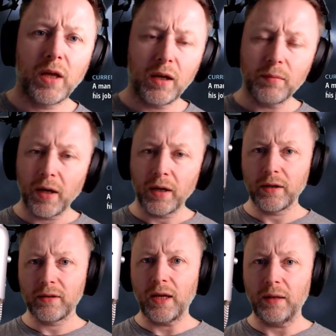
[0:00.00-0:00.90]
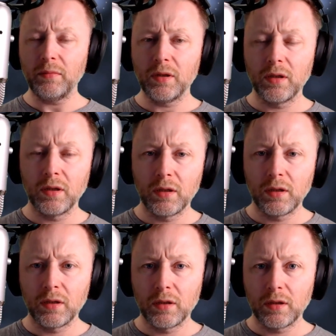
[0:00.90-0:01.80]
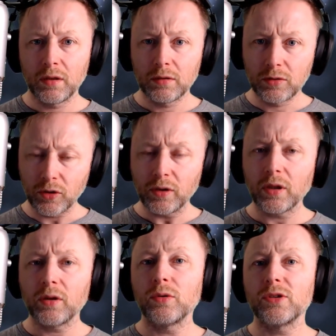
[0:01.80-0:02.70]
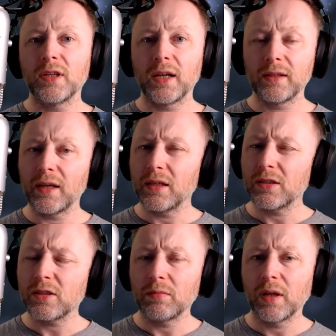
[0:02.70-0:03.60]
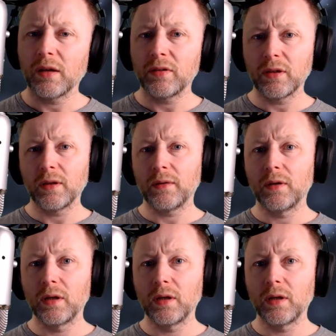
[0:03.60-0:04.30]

at a matter of time, during the course of that day, there's something different.